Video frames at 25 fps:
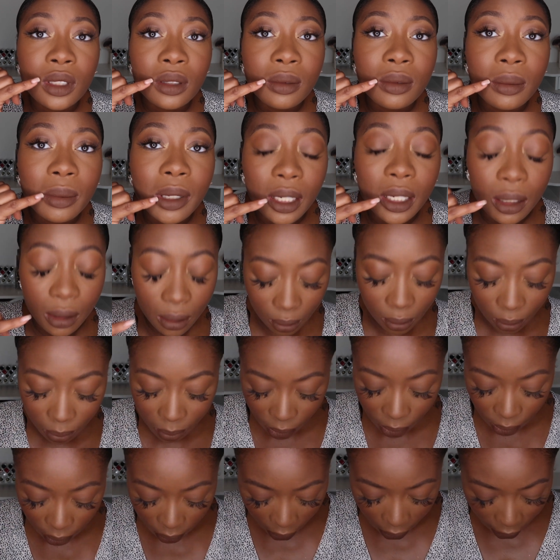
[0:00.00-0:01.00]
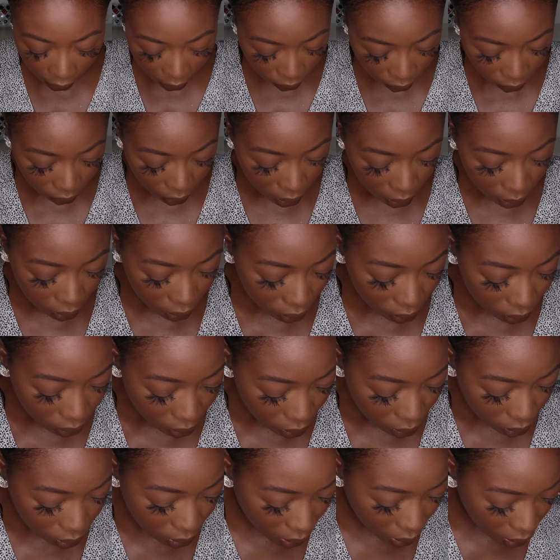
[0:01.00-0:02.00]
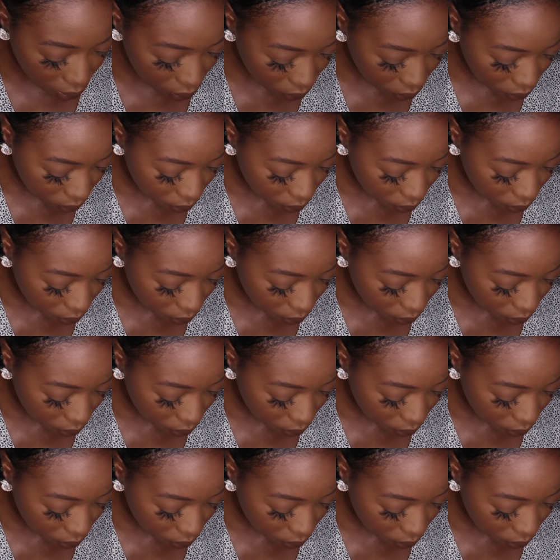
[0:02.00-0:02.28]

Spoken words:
I need a little more liner here, hold on.